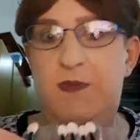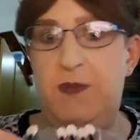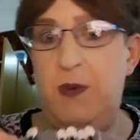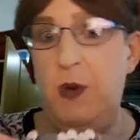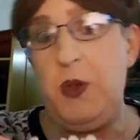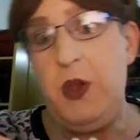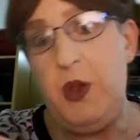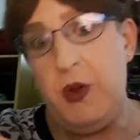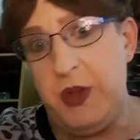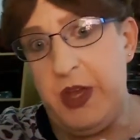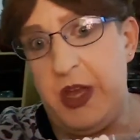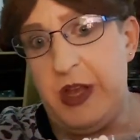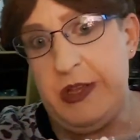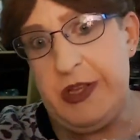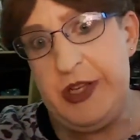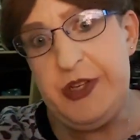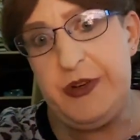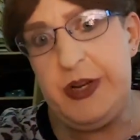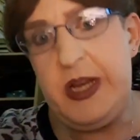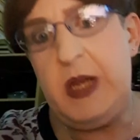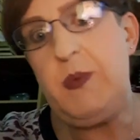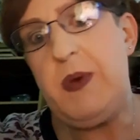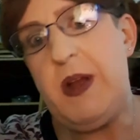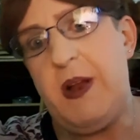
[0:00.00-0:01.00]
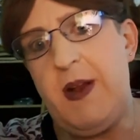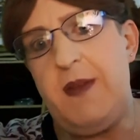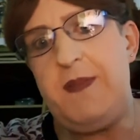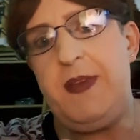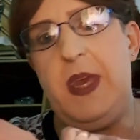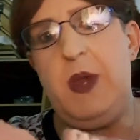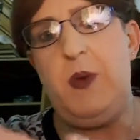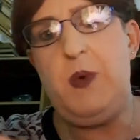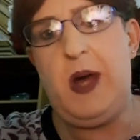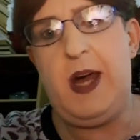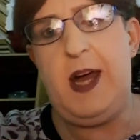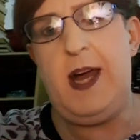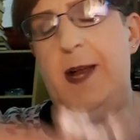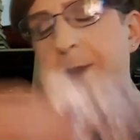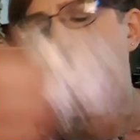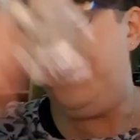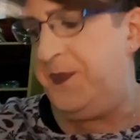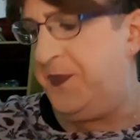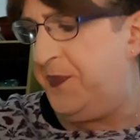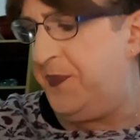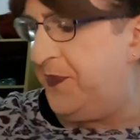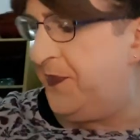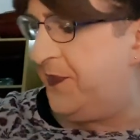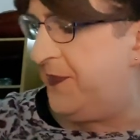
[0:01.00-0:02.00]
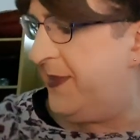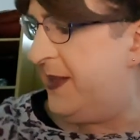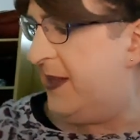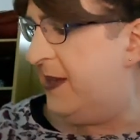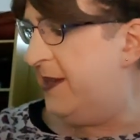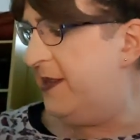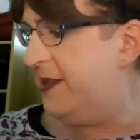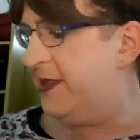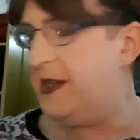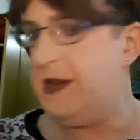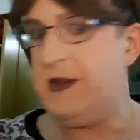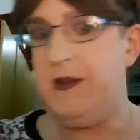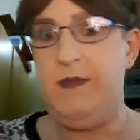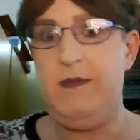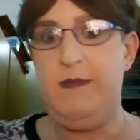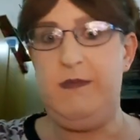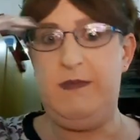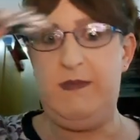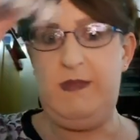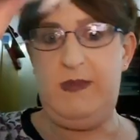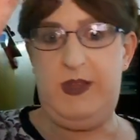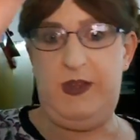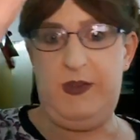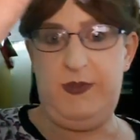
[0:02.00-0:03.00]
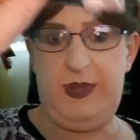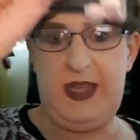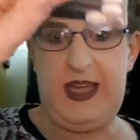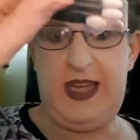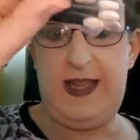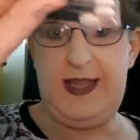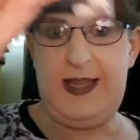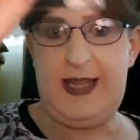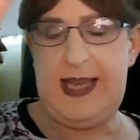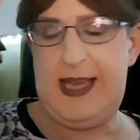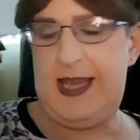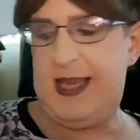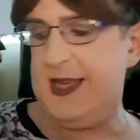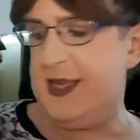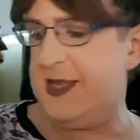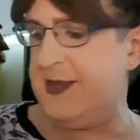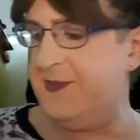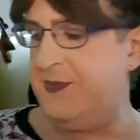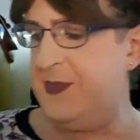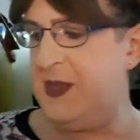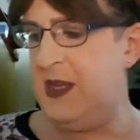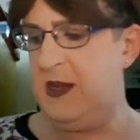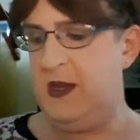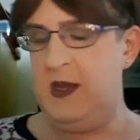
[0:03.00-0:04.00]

for your country, wherever you are. So you'll need these.